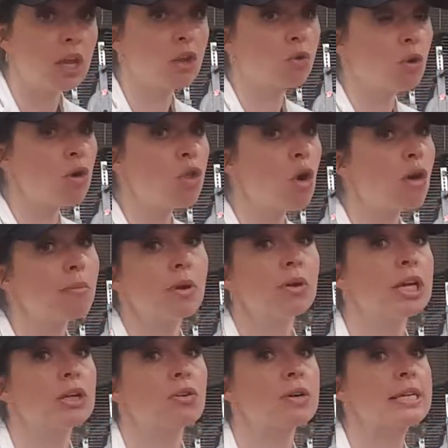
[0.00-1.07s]
Growth
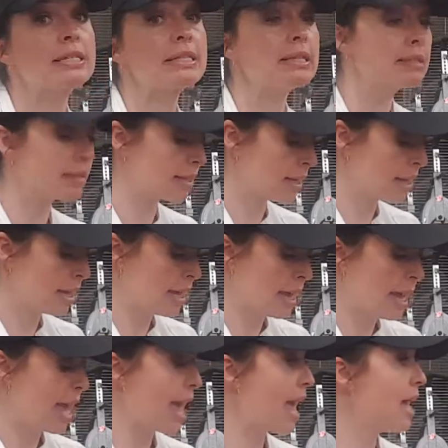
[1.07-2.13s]
hormone increases,
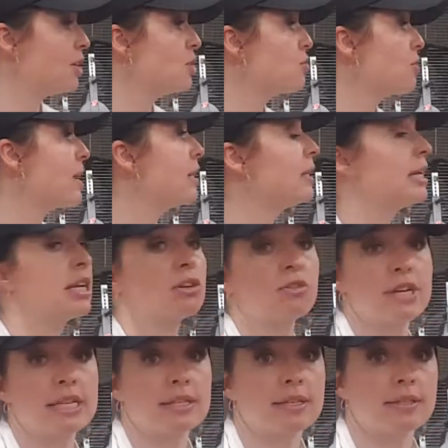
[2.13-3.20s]
and adrenaline
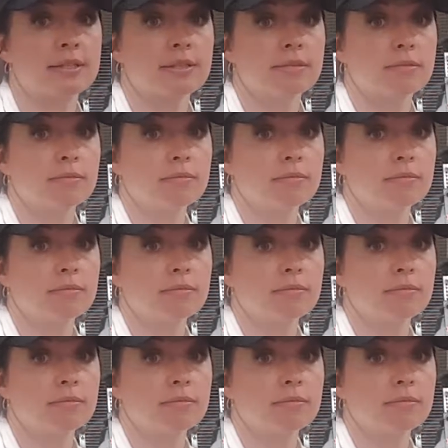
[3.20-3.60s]
increases.